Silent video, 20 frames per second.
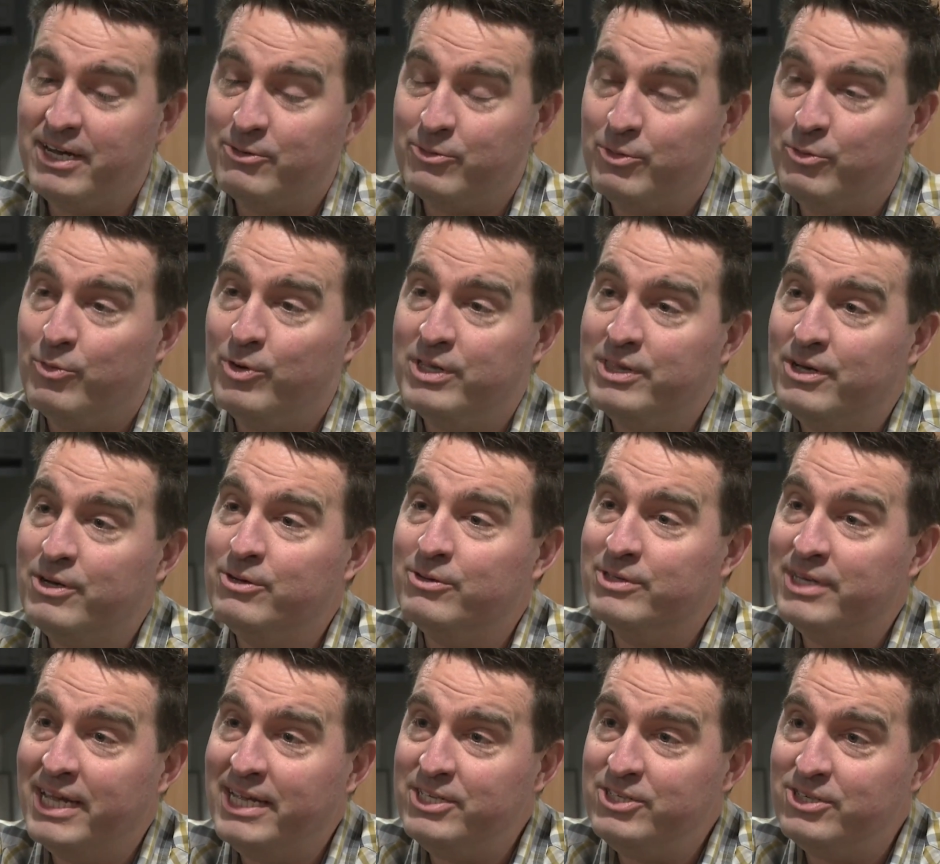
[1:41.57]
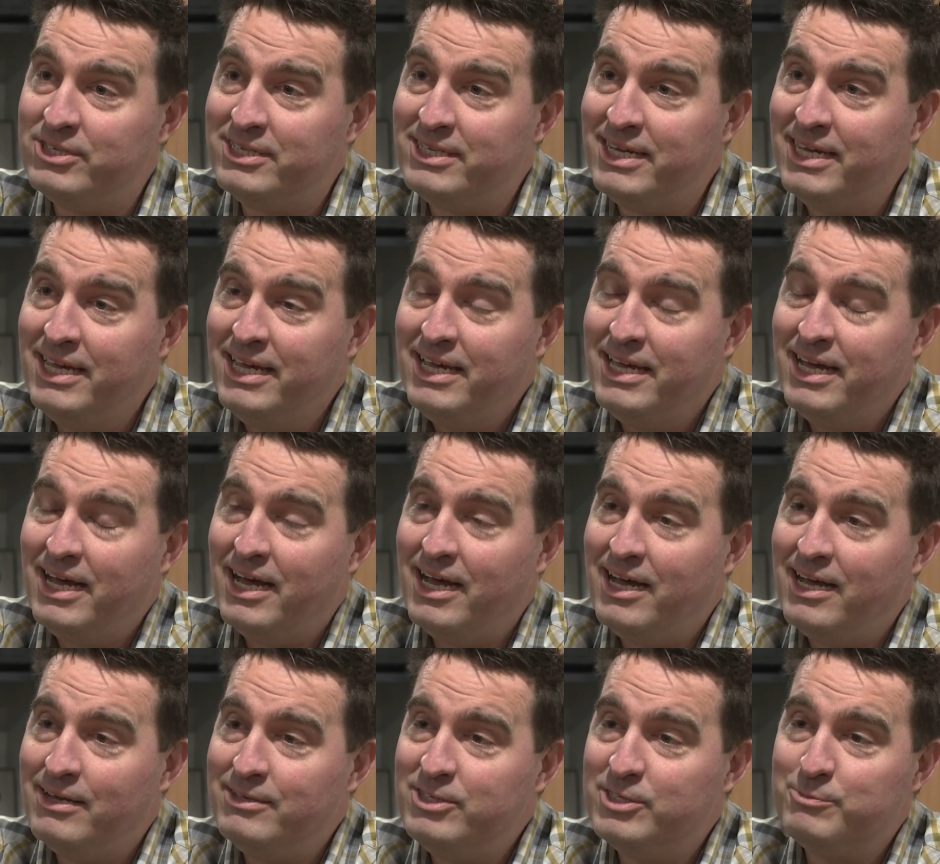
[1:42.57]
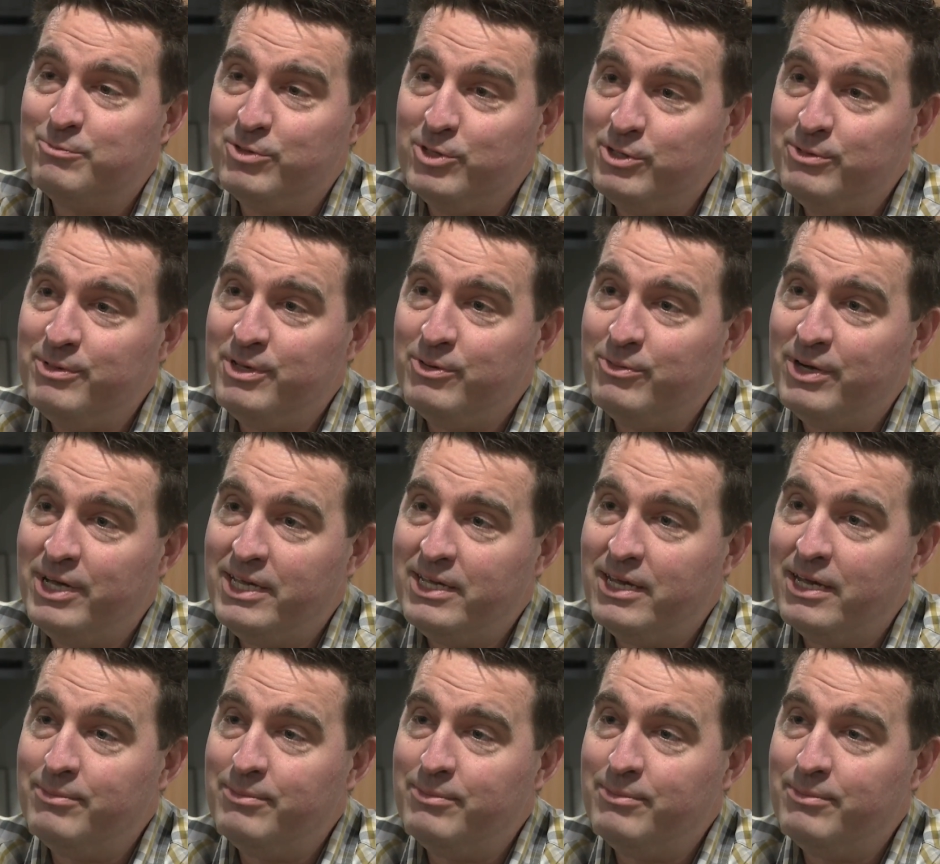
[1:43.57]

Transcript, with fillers: out we won the whole nation uh, just blew me away.